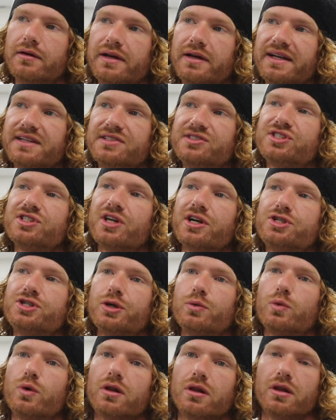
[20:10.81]
it's such
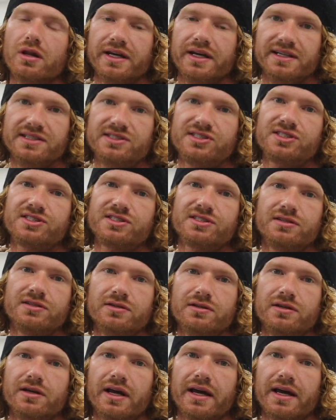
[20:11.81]
a release,
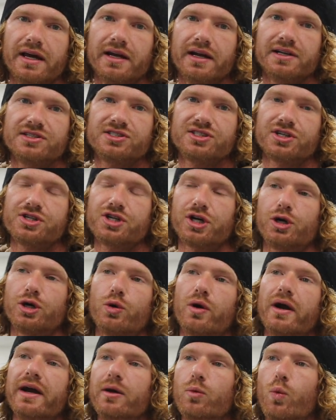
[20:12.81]
and it's such a
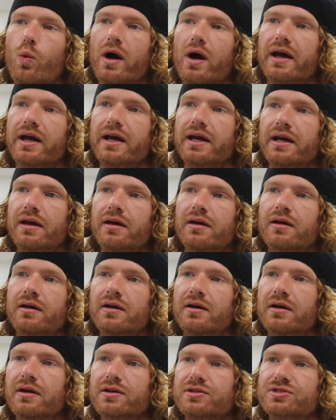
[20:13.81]
great way
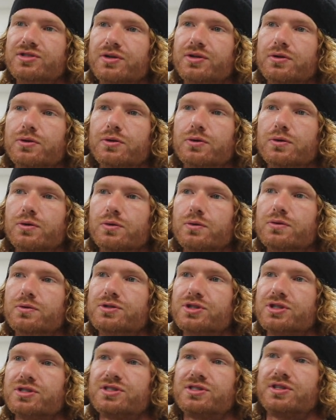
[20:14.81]
to
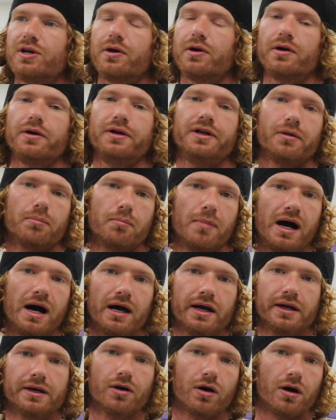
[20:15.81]
just turn your
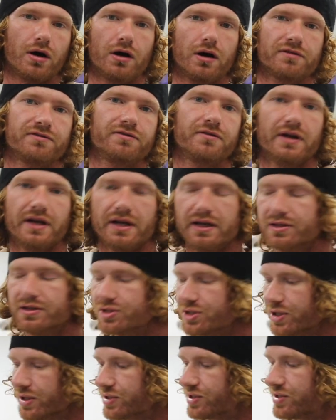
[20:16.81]
mind off and
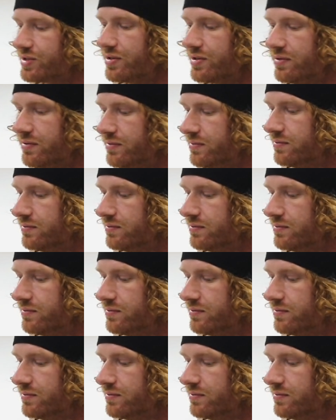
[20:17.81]
just,